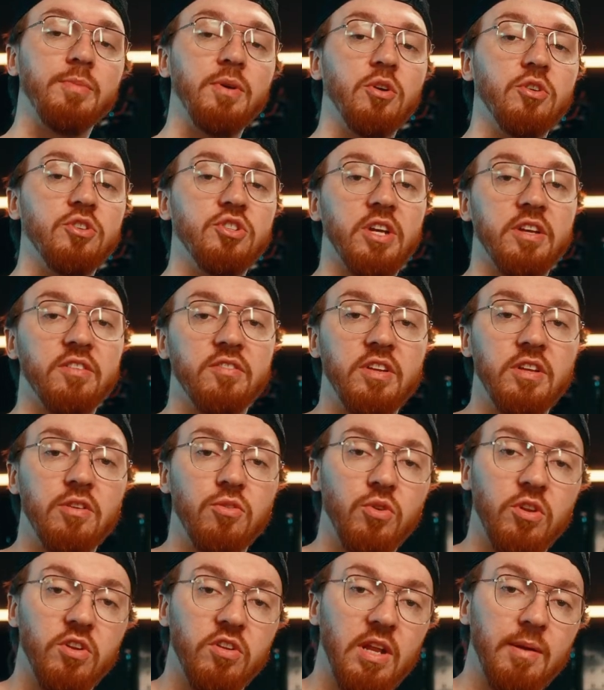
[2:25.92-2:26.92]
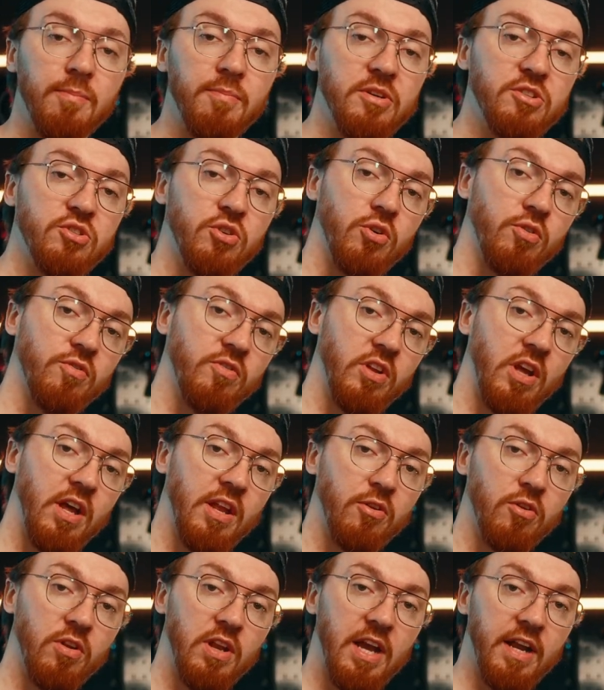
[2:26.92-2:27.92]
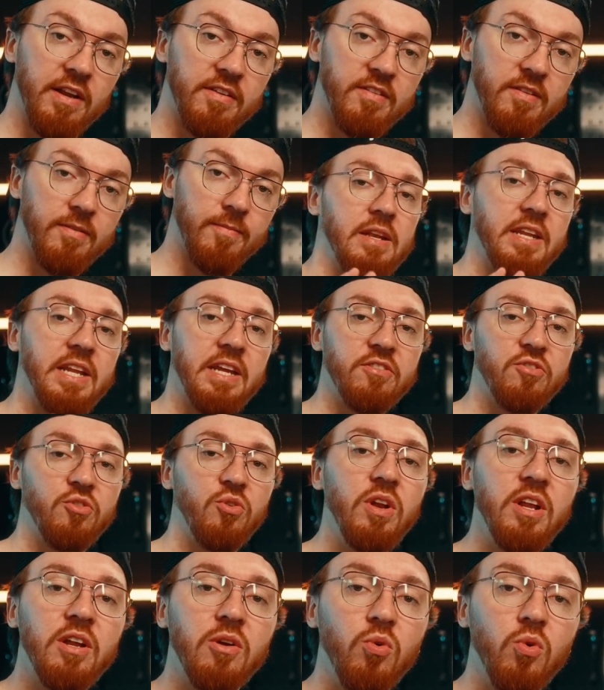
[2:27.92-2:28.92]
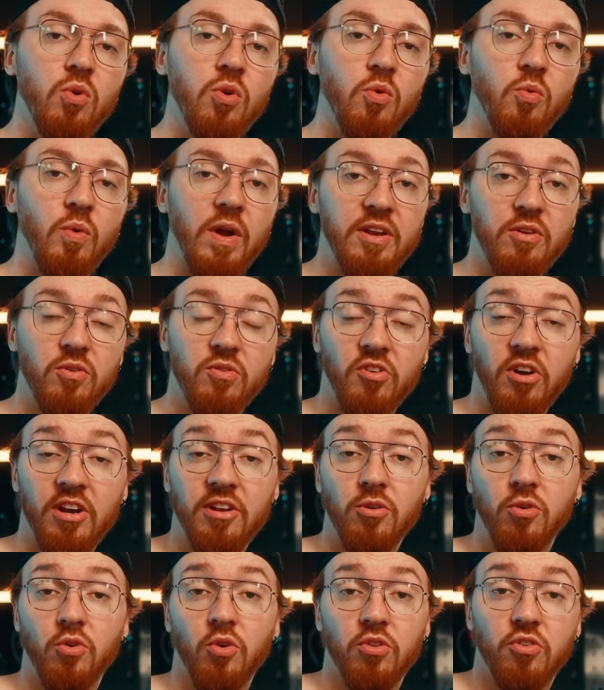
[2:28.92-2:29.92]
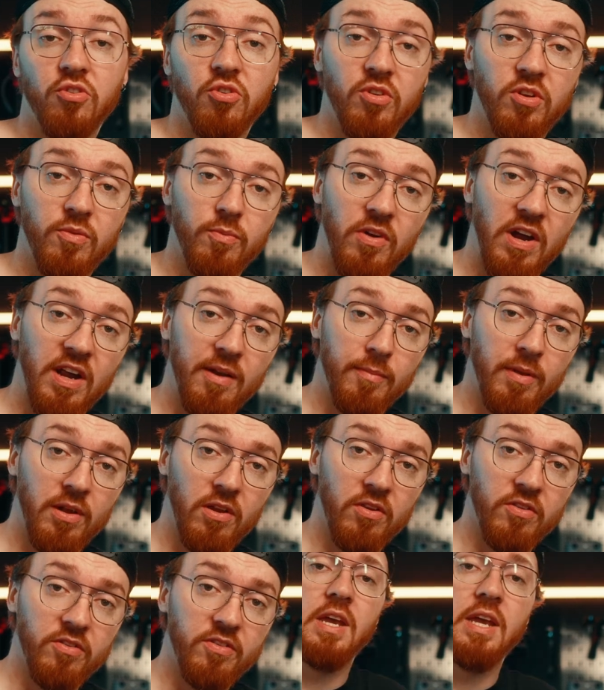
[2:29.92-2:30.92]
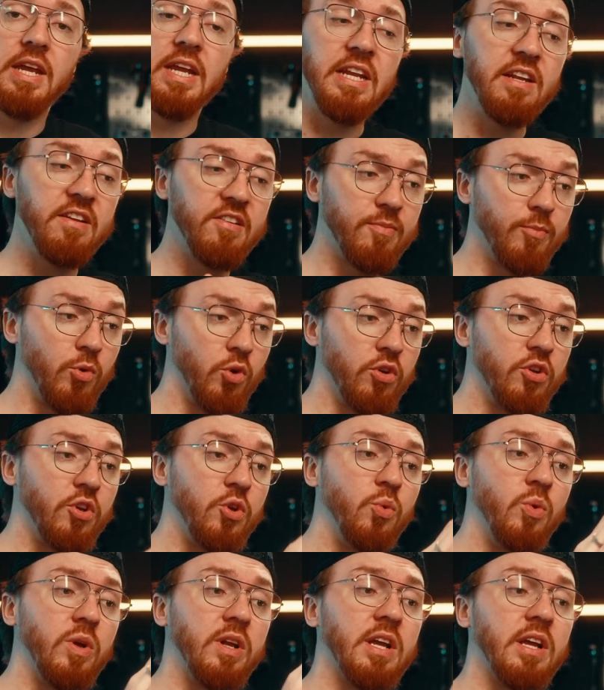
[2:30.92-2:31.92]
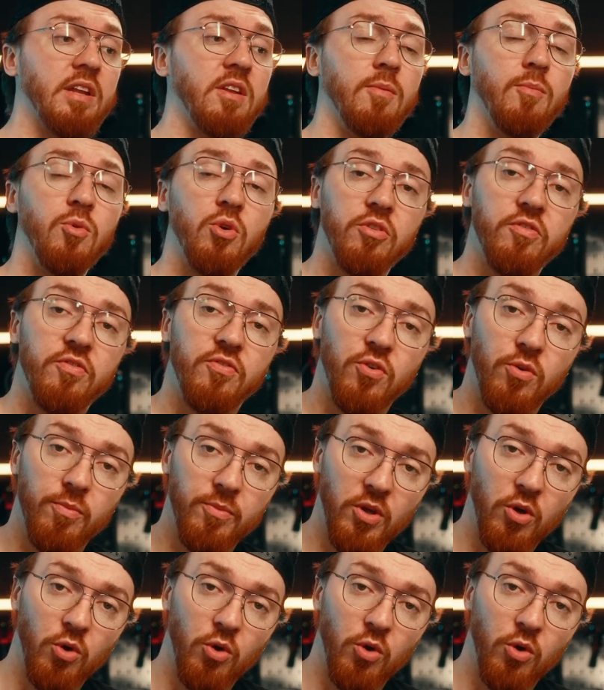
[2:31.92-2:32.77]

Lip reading: be adjusted to the temperature of the other lights. That's really cool when you try to control the white balance. In this mode you will get the most from the